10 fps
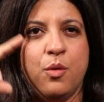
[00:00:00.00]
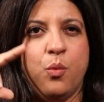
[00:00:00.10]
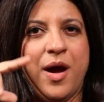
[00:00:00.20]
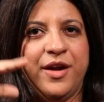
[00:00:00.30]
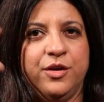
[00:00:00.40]

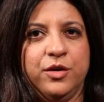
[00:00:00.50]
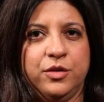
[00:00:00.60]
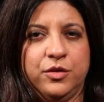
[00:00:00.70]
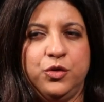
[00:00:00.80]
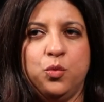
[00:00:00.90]
wider
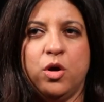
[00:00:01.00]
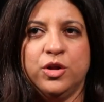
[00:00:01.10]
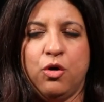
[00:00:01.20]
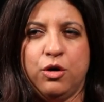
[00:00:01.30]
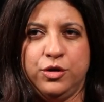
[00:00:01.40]
you want
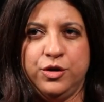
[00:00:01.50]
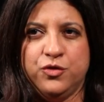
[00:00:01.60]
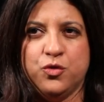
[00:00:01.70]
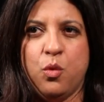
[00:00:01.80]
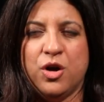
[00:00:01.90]
the
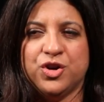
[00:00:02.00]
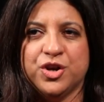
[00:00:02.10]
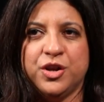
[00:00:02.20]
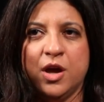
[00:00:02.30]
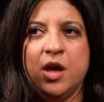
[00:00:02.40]
audience to watch
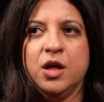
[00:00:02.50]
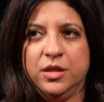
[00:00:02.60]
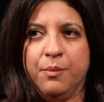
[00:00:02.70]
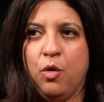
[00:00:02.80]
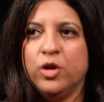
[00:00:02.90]
it,
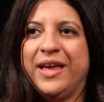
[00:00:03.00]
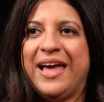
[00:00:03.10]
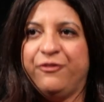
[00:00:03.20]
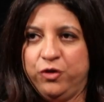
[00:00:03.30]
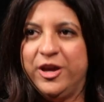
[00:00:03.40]
the more they
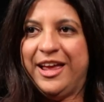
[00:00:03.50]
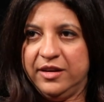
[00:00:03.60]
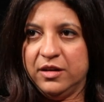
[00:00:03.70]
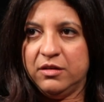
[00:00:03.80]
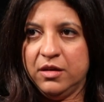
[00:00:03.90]
have to get it.